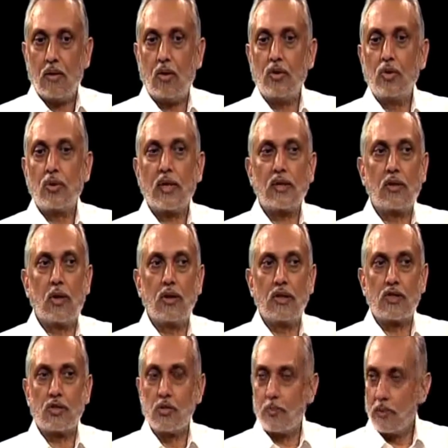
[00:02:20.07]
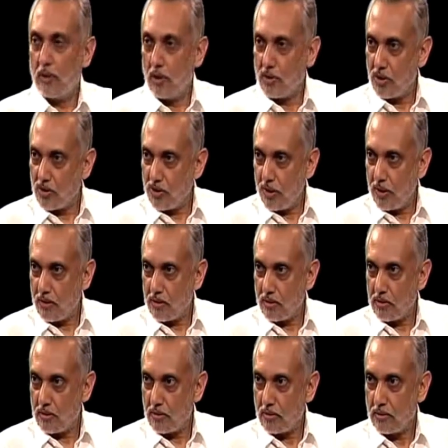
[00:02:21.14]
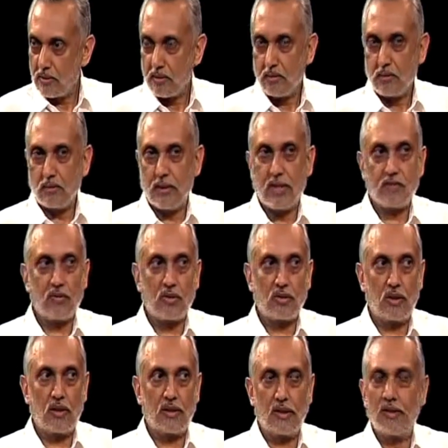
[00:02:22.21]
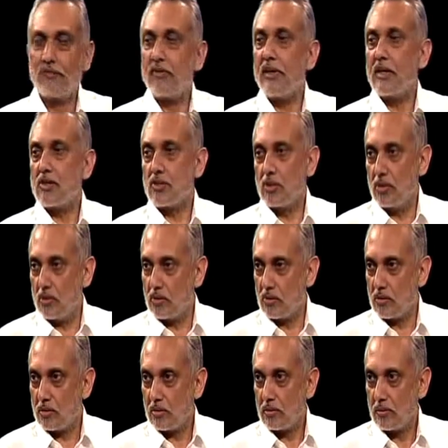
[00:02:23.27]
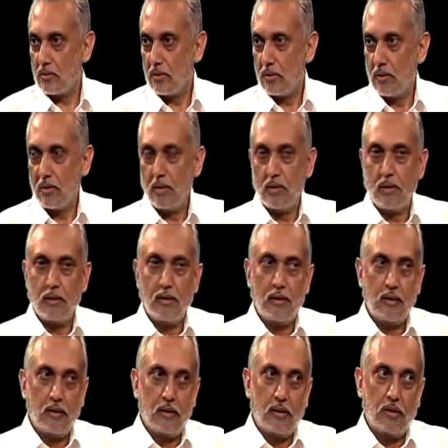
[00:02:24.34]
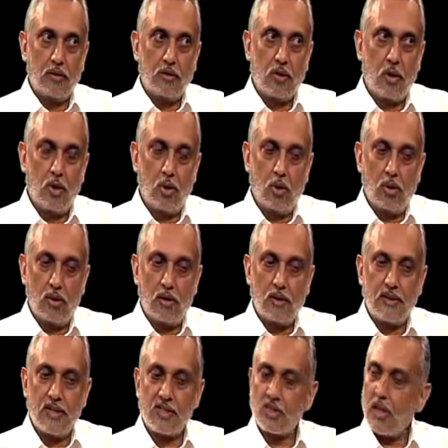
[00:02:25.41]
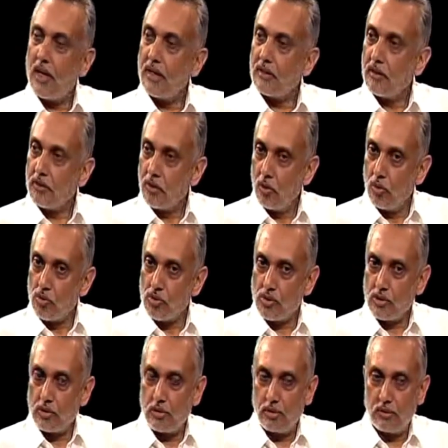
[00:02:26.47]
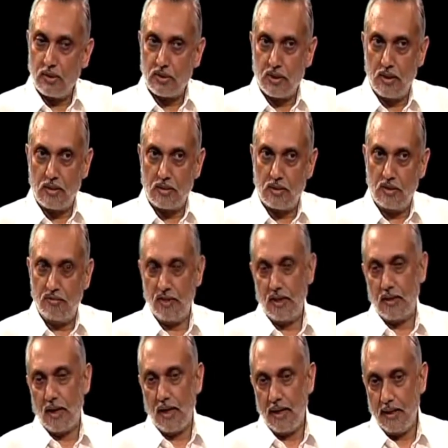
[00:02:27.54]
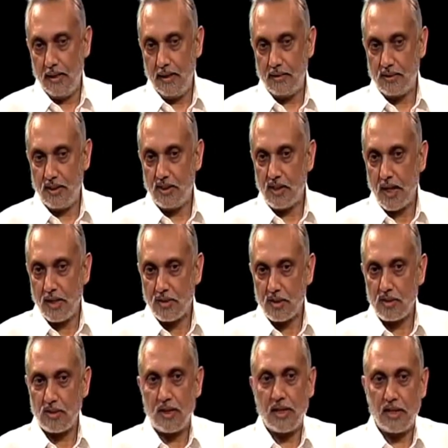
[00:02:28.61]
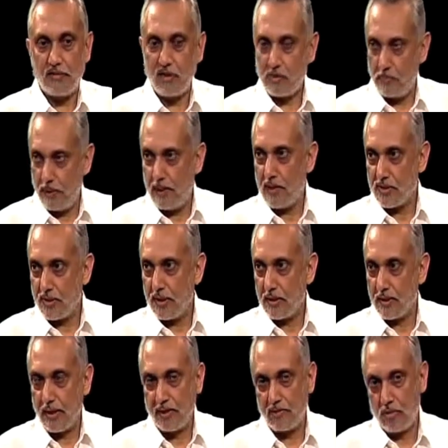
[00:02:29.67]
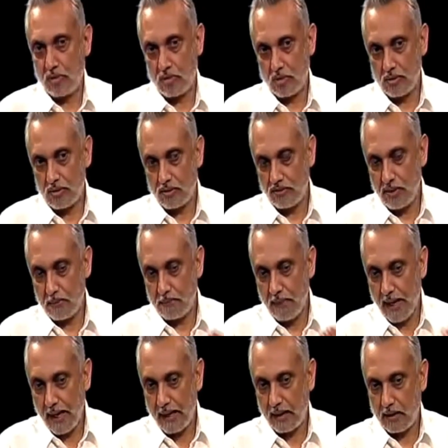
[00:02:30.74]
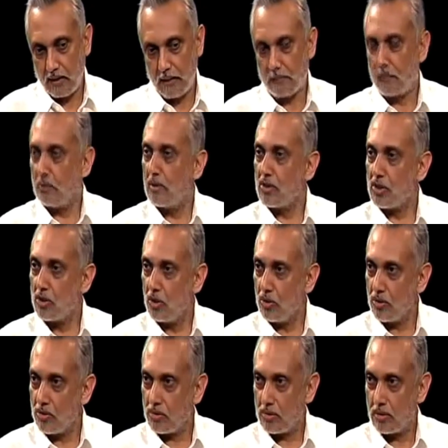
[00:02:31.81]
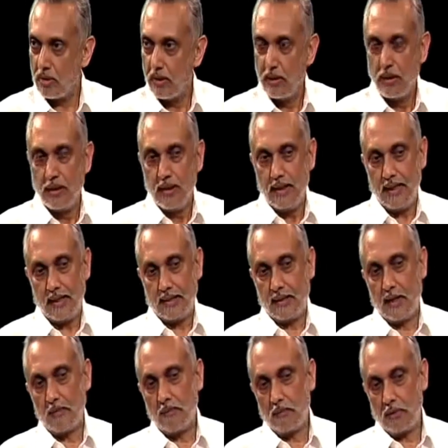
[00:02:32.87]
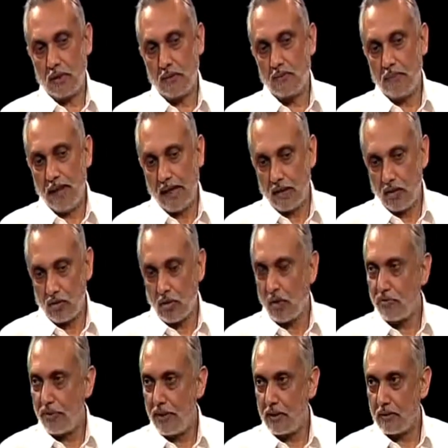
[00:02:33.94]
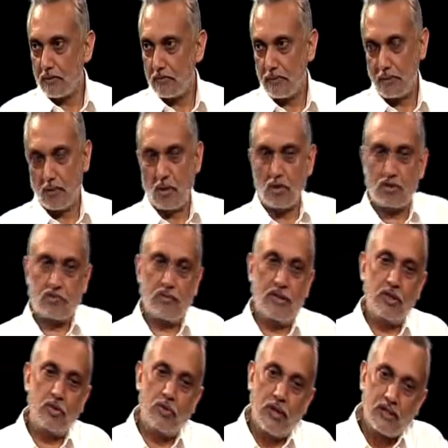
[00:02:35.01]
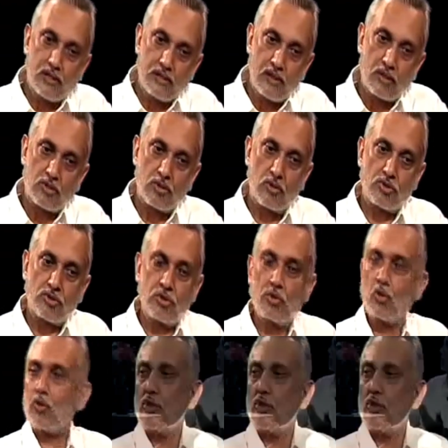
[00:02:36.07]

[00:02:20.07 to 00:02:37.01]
Or you can call it super consciousness. That was our infinite source. Now a desire arose. This is the way I see Genesis, and I have experienced it. I have gone all the way back up to the source and come back out of it, because when you enter your source, you